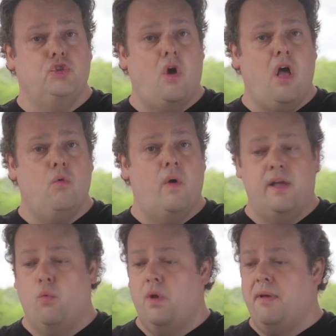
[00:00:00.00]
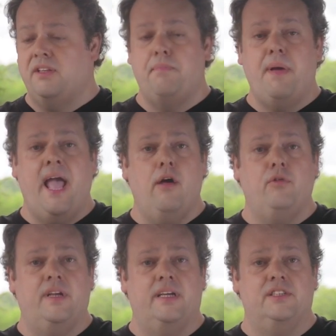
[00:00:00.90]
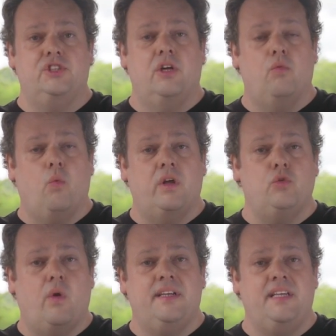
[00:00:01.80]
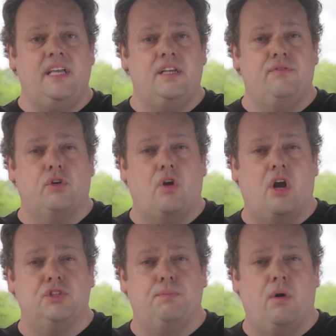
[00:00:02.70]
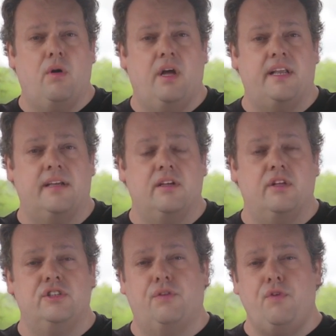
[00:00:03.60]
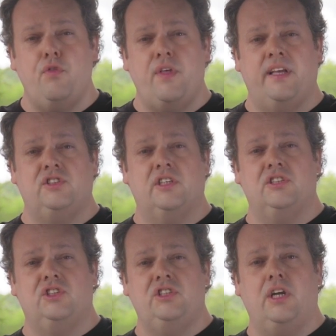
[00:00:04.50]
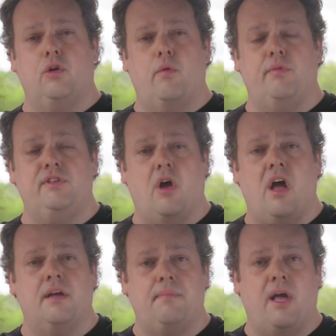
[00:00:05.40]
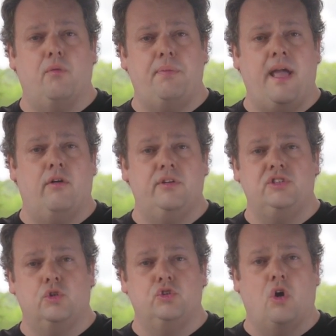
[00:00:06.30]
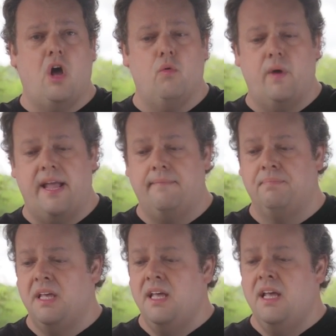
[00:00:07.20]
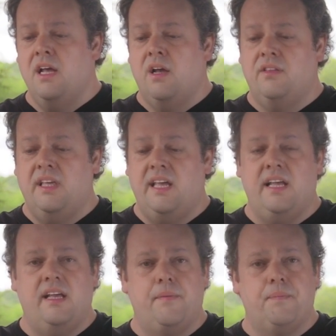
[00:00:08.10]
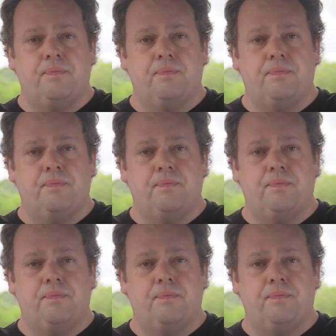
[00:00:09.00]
the draw weight? What about the poundage? What do I need for crossbow hunting? Now, there's a few things to consider when we talk about poundage or draw weight. The